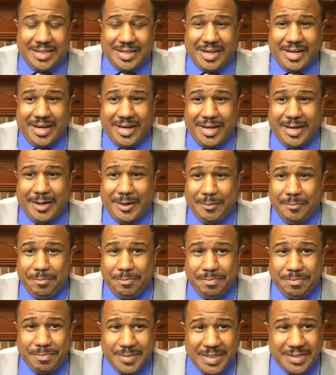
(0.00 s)

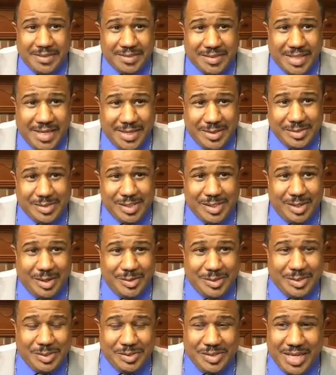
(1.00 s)
Um, Hankerson,
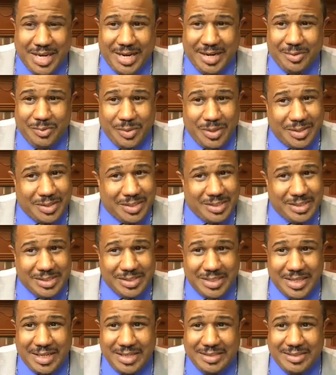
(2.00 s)
aren't you tired? Well,
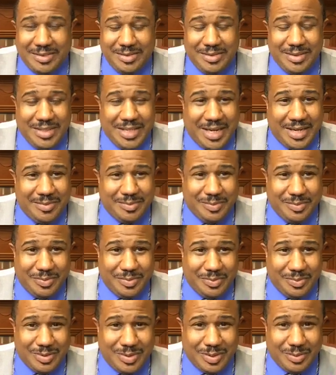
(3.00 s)
listen, I got
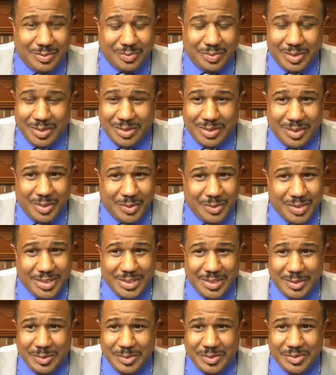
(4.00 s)
full of the Holy
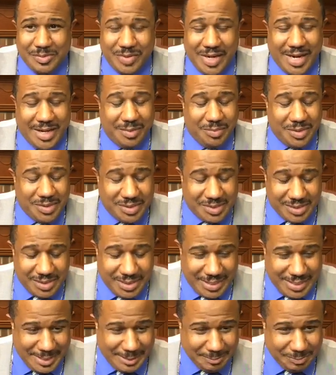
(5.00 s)
Ghost, vitamin
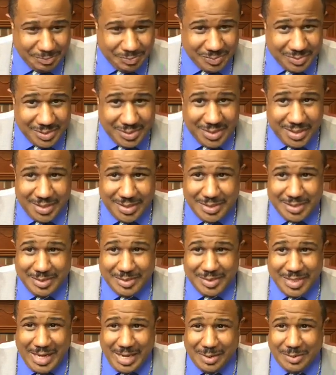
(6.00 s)
C, uh,
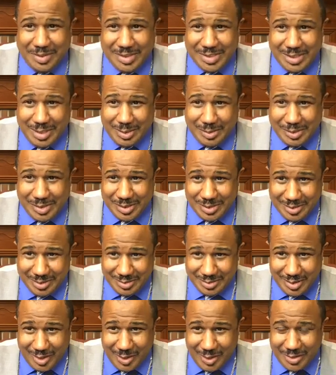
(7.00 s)
Alka
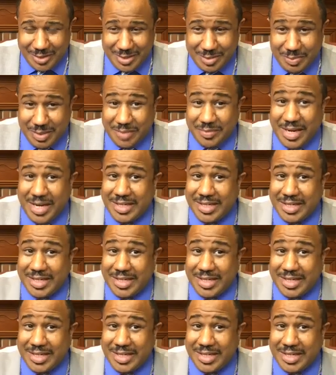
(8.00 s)
Seltzer, all of the above.